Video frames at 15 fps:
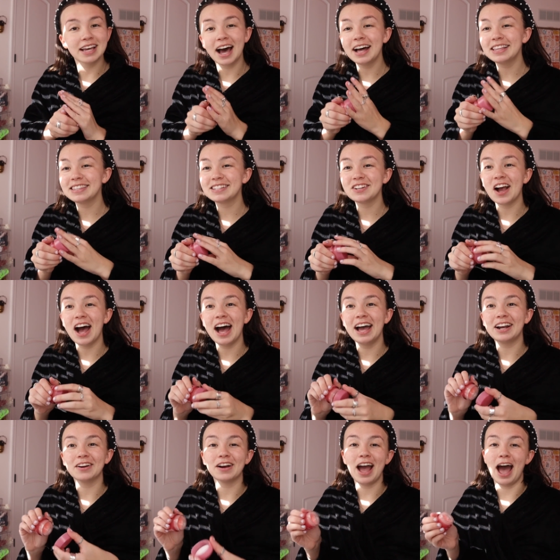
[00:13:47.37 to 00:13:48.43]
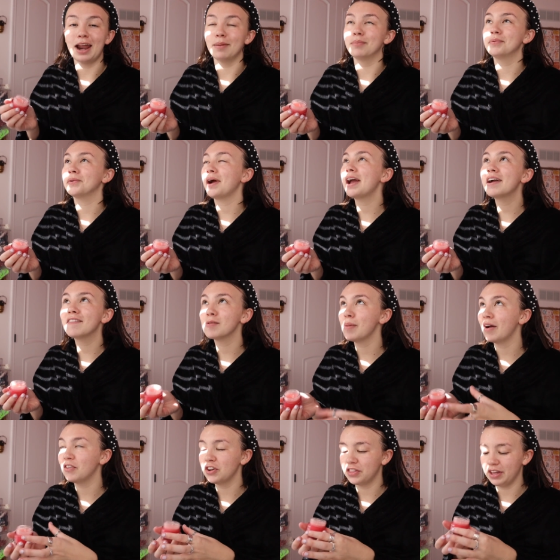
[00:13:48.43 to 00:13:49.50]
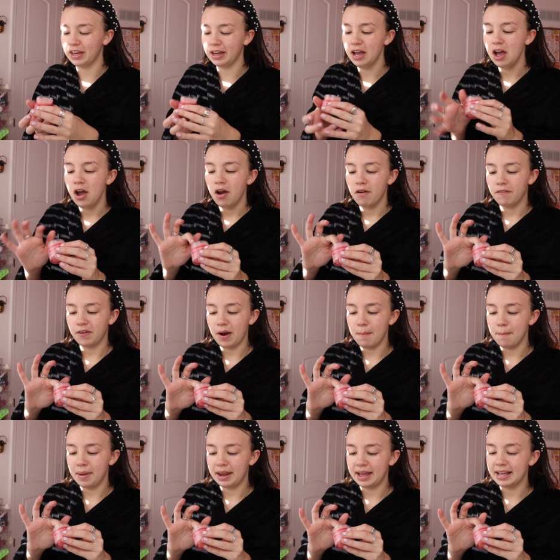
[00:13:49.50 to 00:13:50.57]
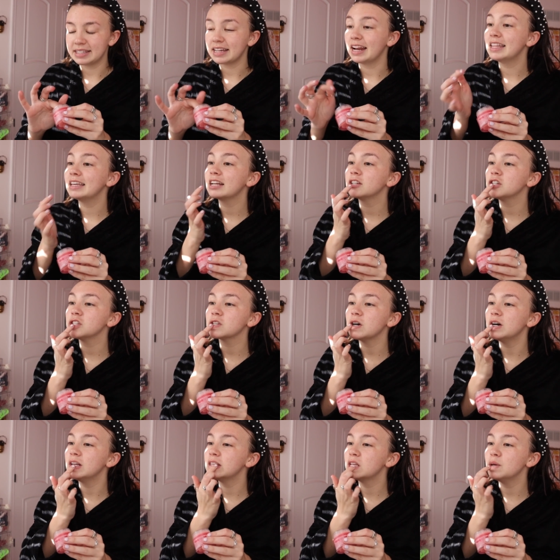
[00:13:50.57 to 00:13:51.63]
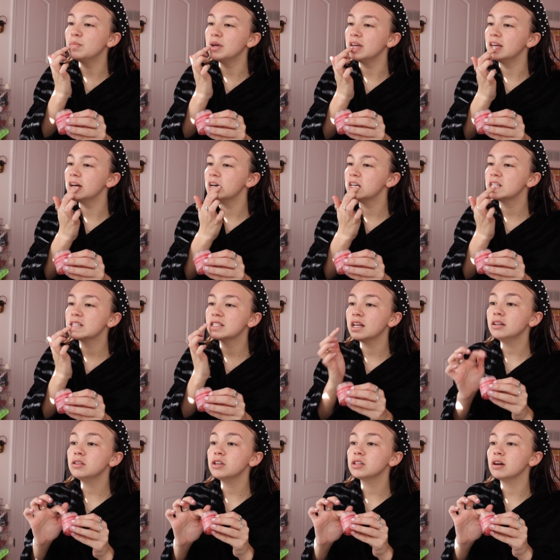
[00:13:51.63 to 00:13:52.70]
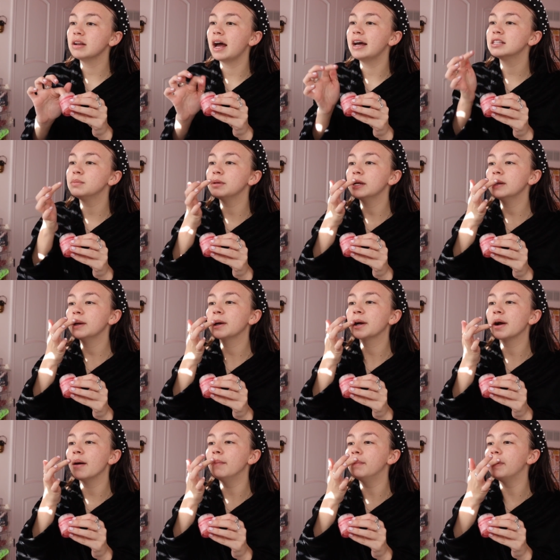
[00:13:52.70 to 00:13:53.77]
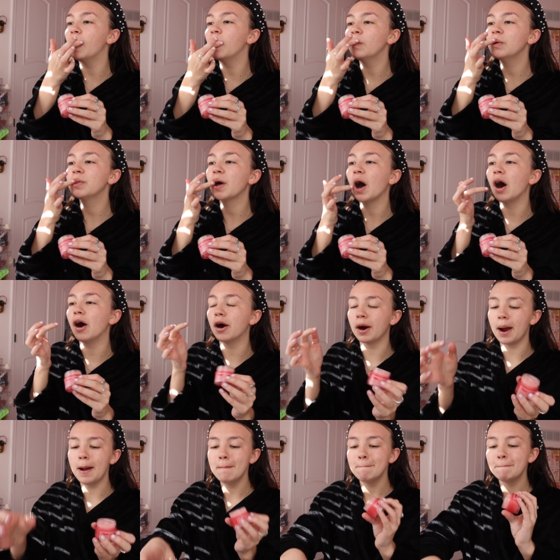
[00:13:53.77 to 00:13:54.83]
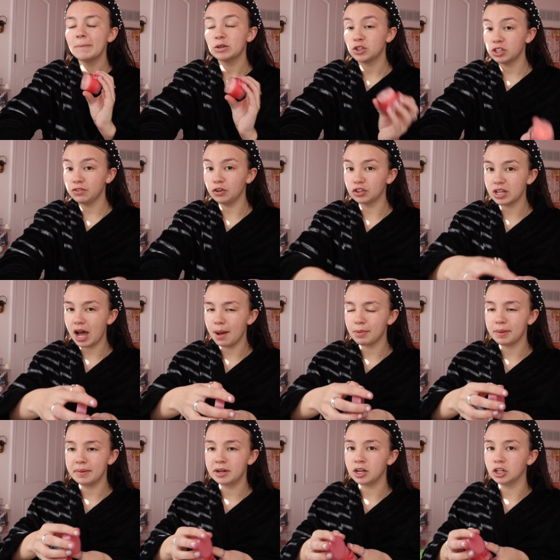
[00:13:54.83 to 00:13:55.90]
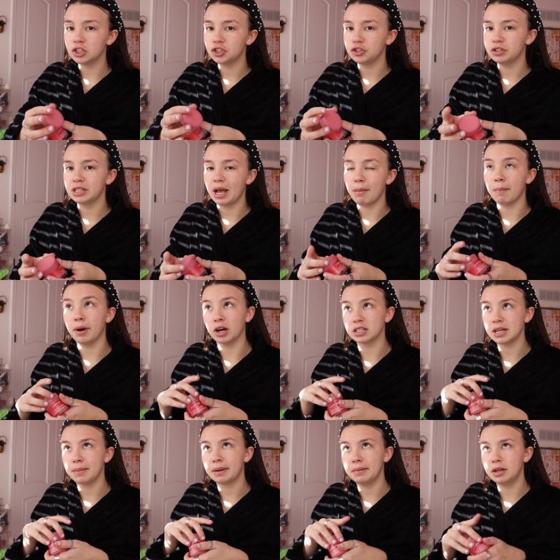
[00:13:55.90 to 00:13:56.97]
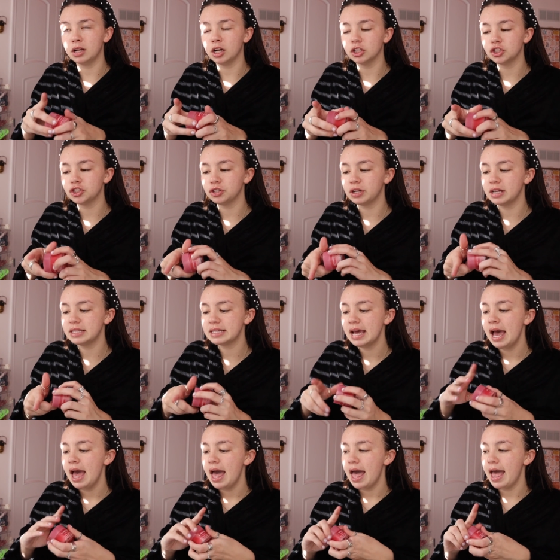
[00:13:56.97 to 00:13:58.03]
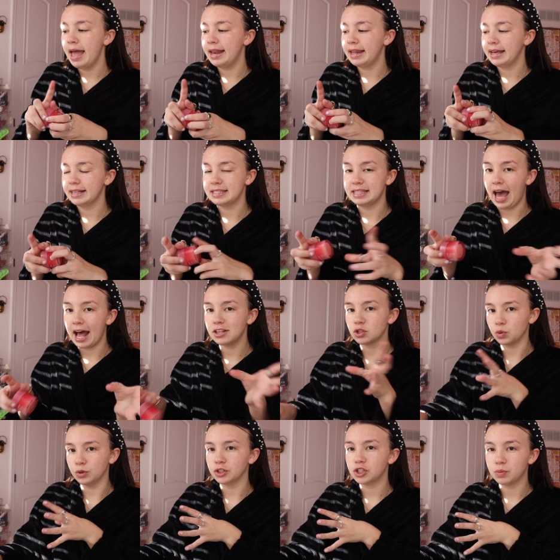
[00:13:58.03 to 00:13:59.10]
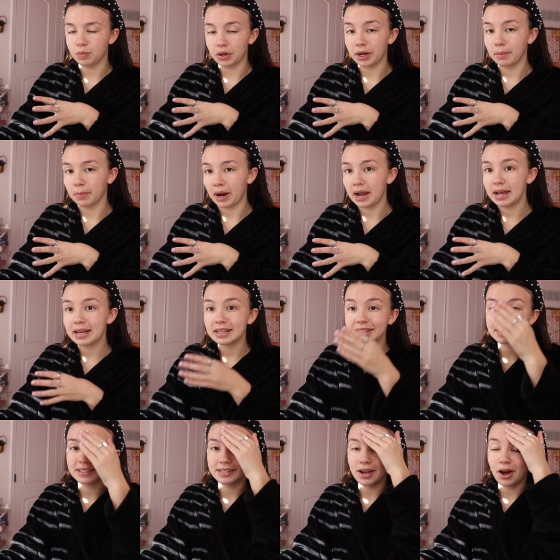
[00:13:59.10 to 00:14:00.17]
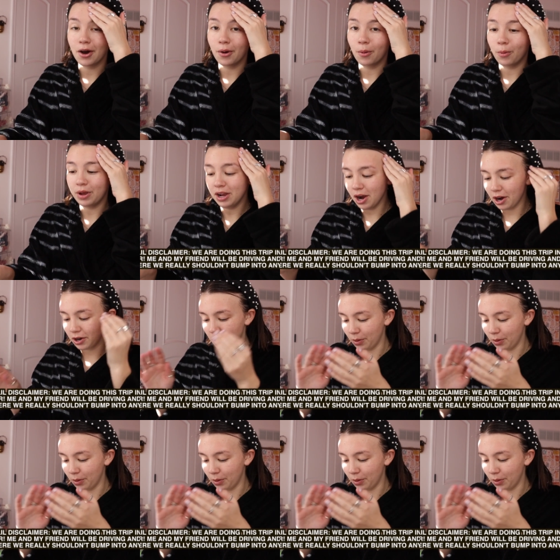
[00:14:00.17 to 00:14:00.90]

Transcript: sunshine or had a break from everything for a minute and I think it's just going to be so, so, so nice. Me and her both are, she's a full-time community college student. I'm a part-time community college student and it's that school spring break. So we are